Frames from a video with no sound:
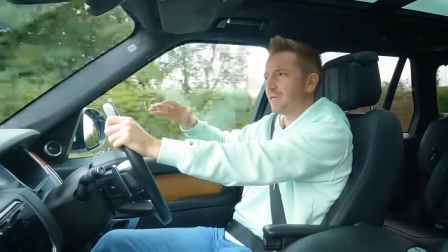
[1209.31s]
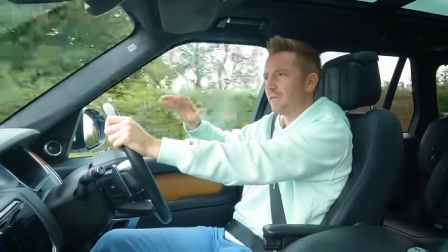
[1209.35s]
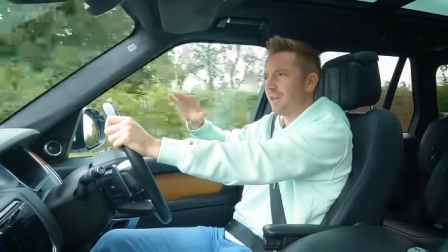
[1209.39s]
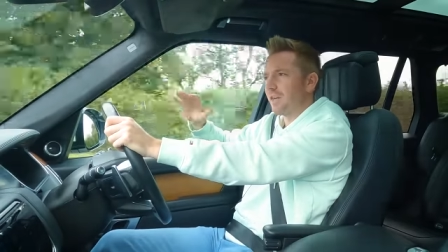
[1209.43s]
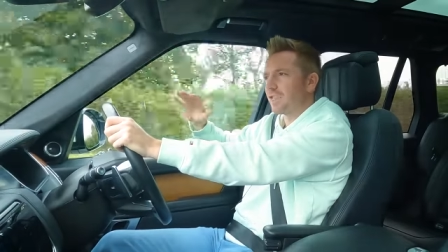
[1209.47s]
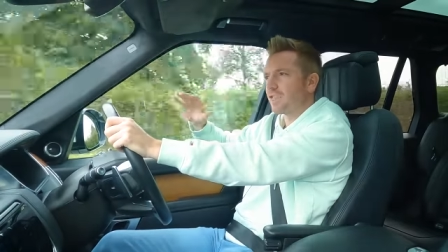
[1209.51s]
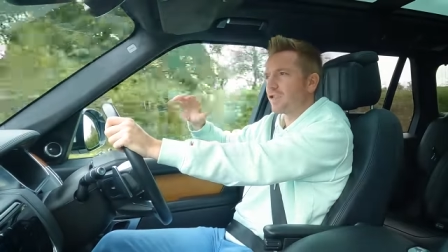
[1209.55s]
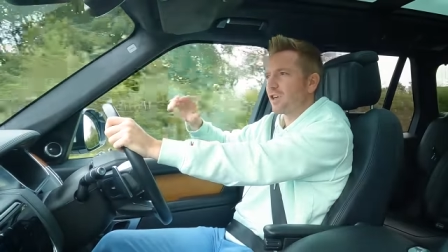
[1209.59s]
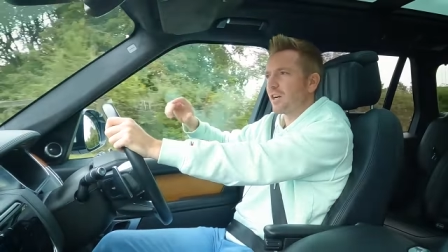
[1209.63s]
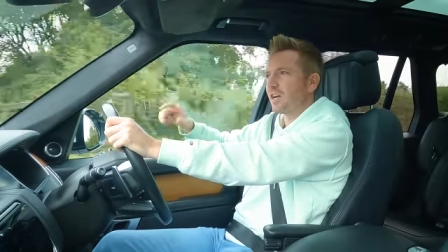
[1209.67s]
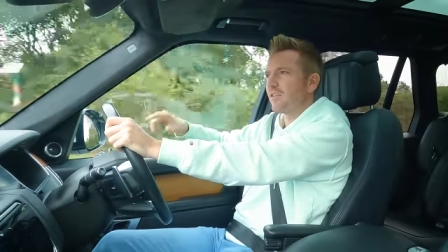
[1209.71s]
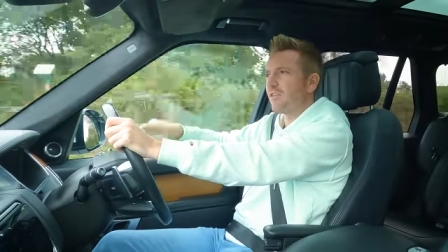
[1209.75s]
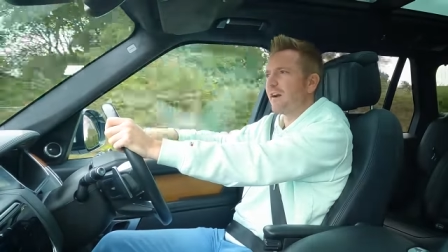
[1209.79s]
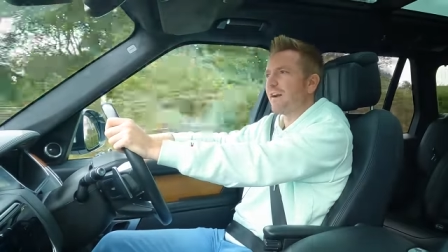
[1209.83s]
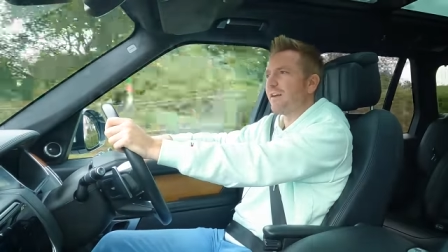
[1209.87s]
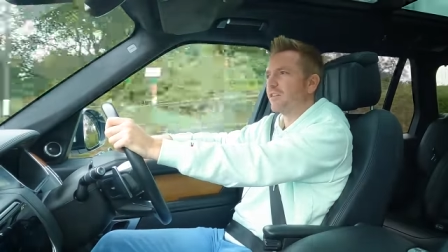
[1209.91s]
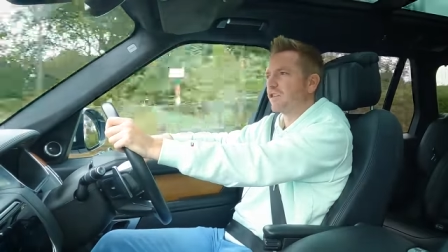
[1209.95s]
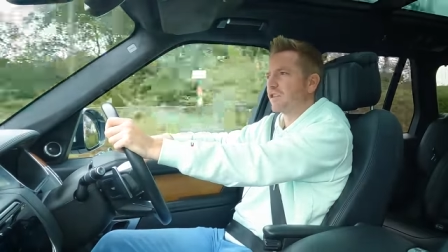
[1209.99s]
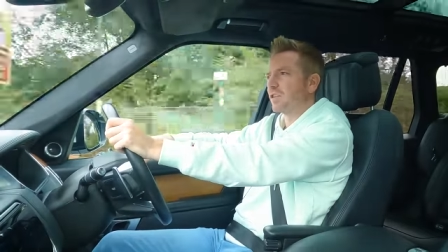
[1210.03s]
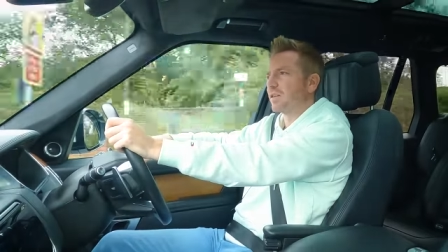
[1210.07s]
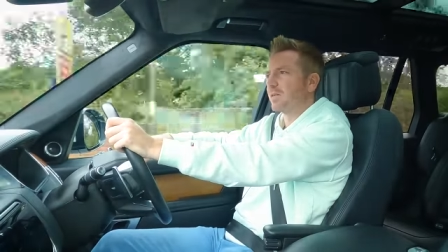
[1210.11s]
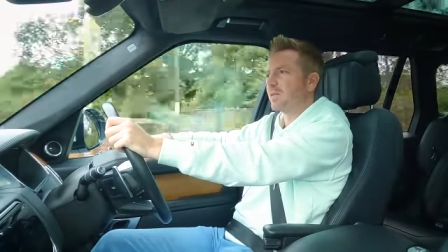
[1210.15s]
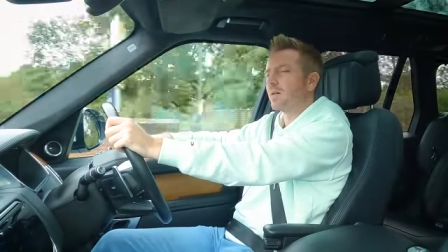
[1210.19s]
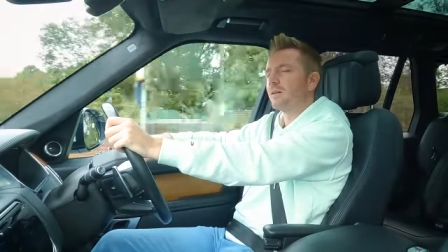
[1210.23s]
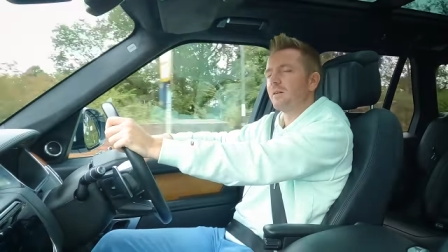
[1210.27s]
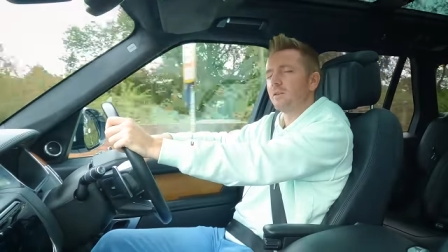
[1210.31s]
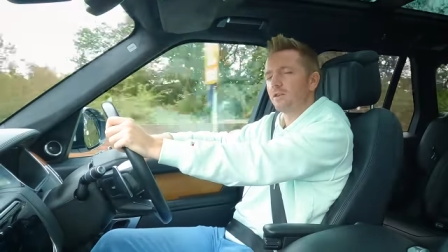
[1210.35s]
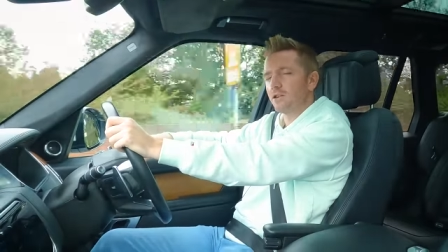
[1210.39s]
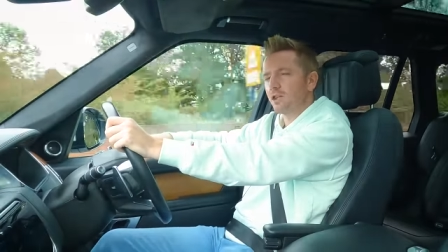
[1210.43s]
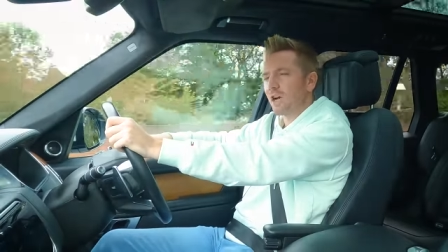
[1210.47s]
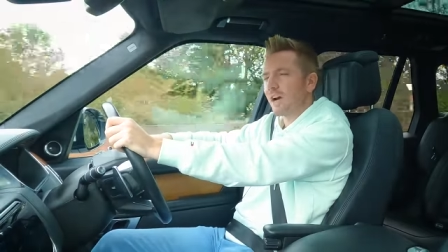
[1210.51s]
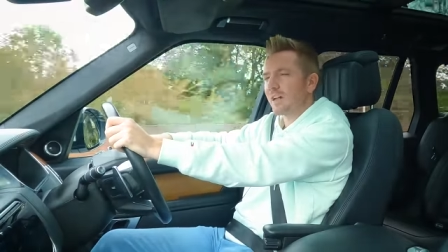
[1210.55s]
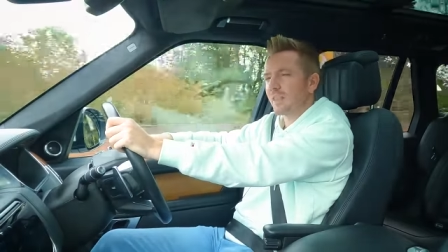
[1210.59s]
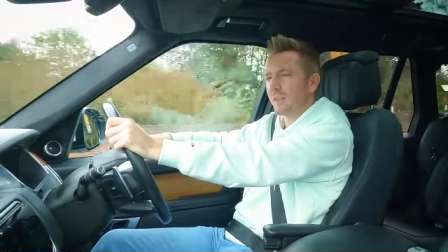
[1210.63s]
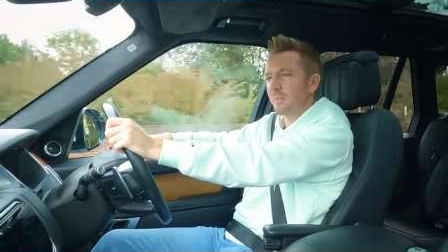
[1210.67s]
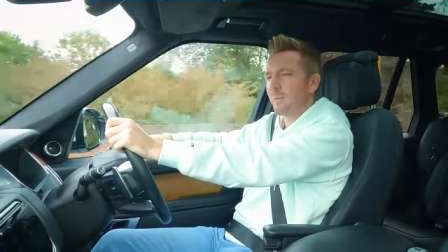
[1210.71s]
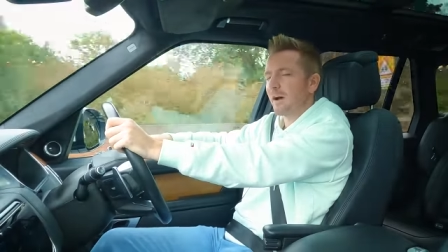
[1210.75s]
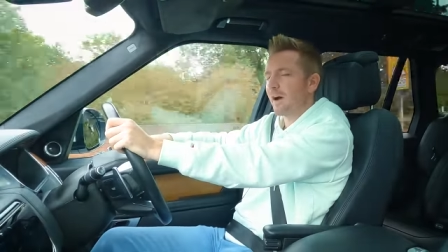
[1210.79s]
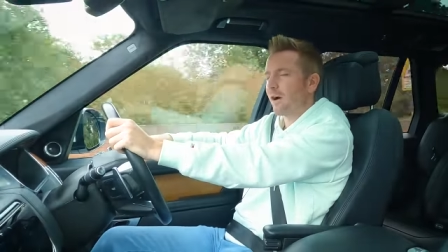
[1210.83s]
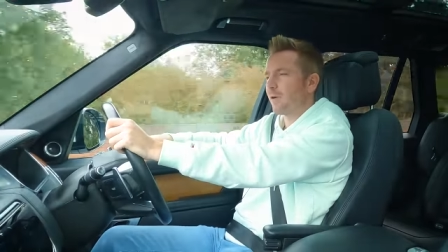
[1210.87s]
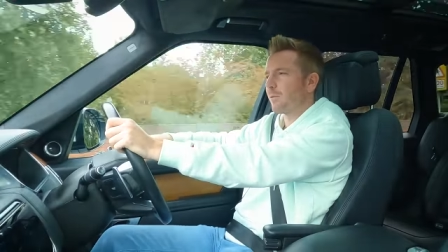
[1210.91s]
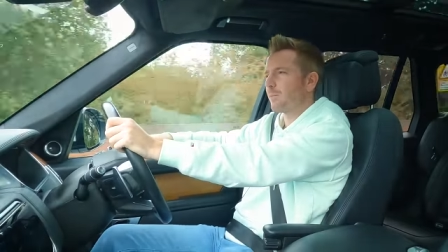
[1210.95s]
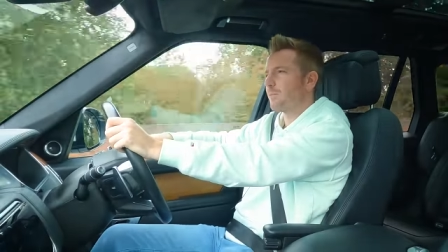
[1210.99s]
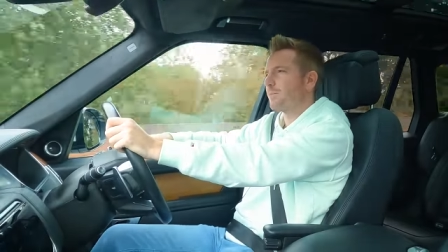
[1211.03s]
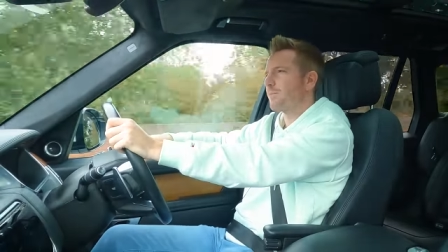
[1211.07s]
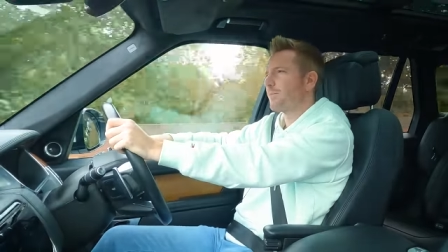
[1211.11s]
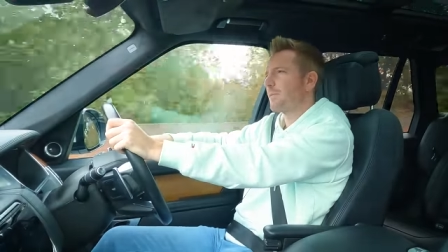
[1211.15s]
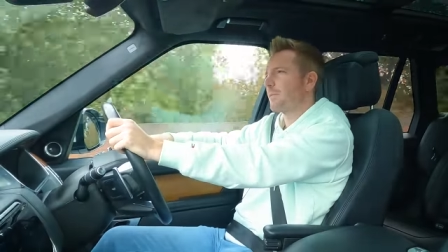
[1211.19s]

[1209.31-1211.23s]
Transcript: of this generation, check them out,